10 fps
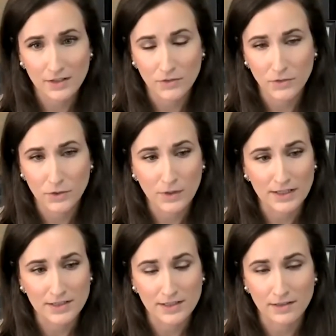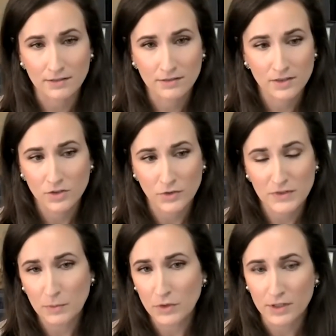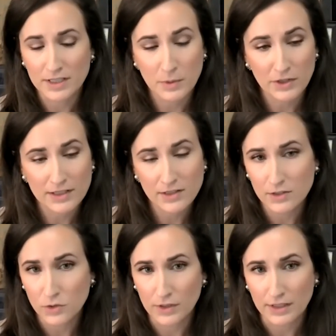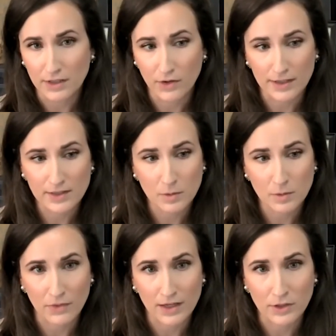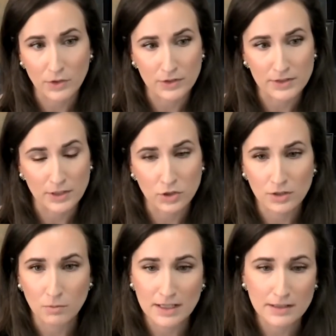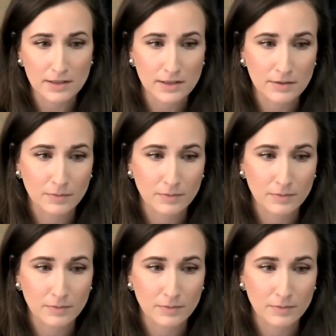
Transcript: have you guys had sort of similar experiences or any thoughts about that utilization piece?